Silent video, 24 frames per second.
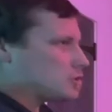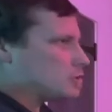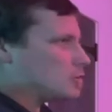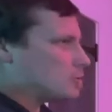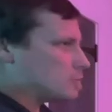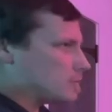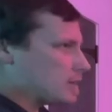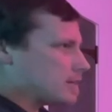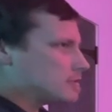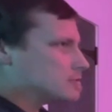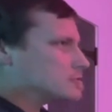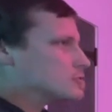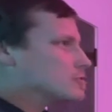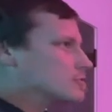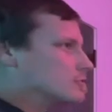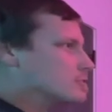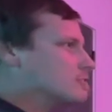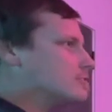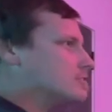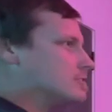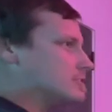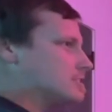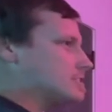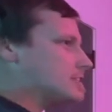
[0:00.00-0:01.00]
go around the
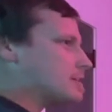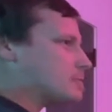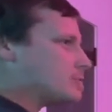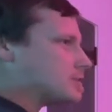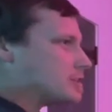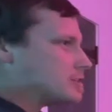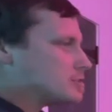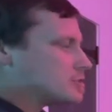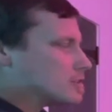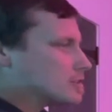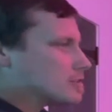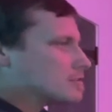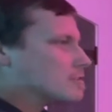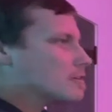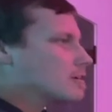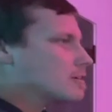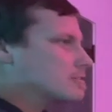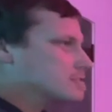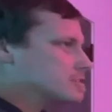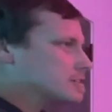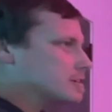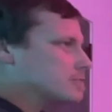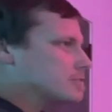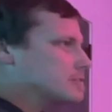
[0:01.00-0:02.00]
circle and say what each other
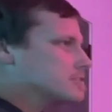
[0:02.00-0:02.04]
are. Is that what